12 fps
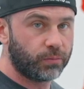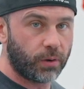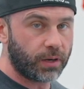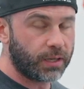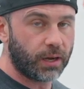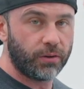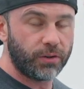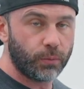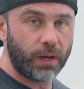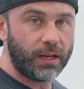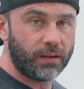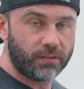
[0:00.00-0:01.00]
workout, your
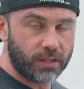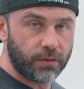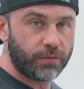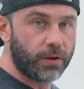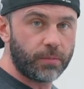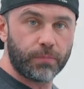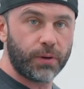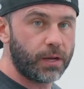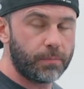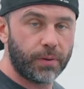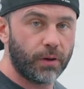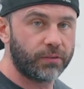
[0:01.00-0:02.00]
weight is different pre
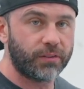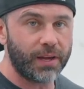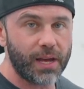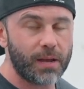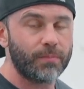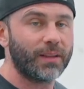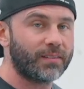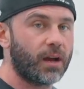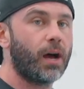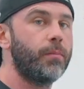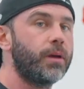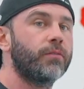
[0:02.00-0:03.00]
and post game, that's
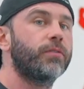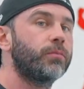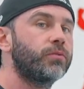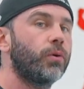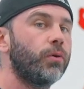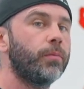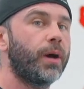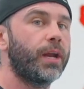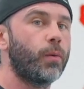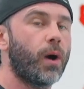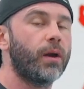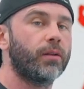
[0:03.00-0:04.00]
coming from total body
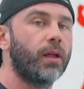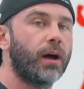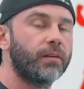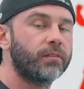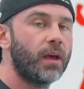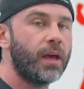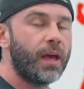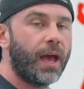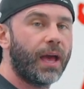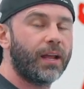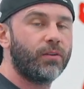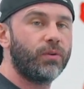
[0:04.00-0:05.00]
water loss.
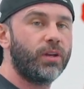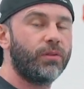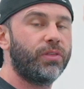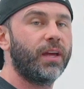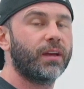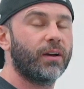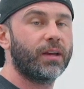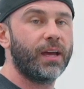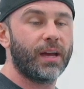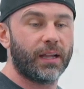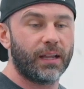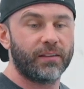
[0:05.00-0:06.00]
And when you think, okay,
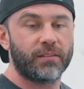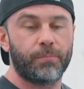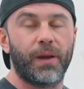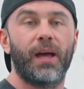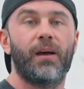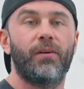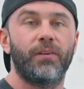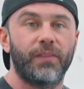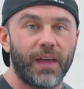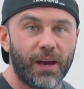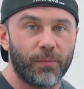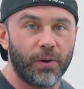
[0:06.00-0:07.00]
I lost a pound in
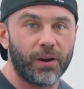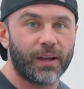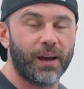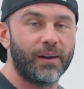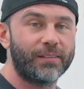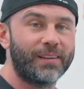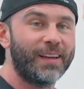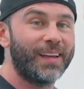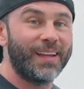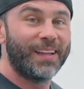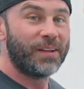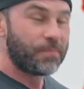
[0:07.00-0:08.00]
that workout,
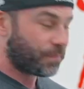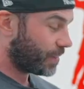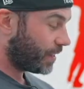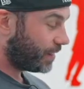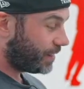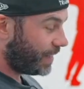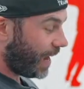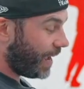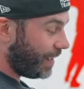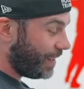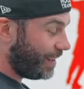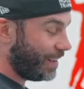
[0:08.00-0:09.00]

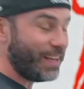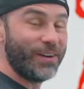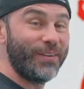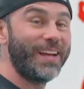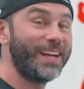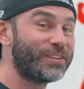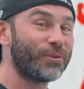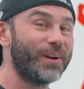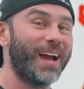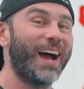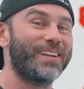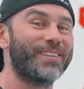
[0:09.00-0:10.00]
that you need to
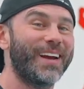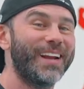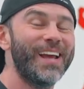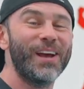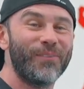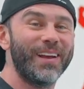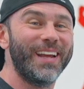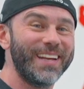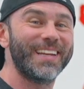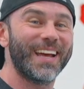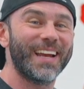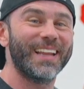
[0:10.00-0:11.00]
rehydrate. We need
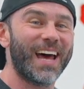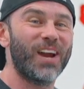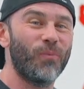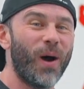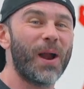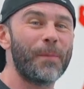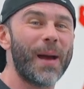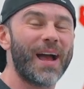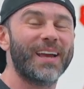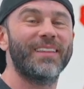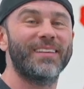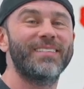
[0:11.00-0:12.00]
to get a lot of water
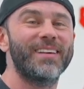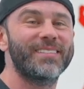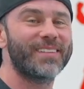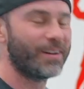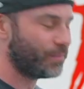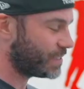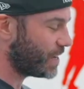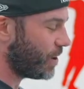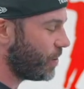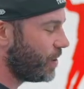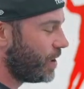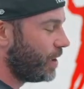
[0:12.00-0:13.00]
back in the system.
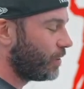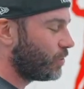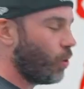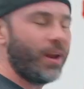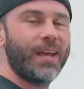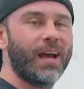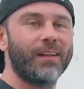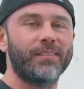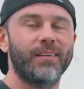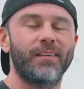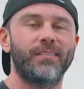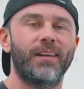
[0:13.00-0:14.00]
So 20
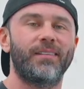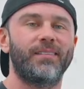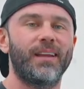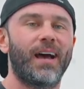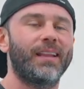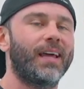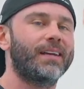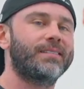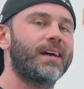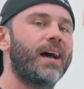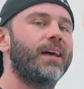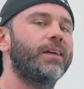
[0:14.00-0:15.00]
ounces, it's not like
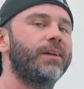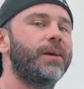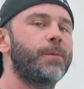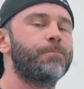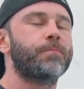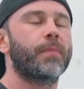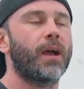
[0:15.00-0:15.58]
dialed in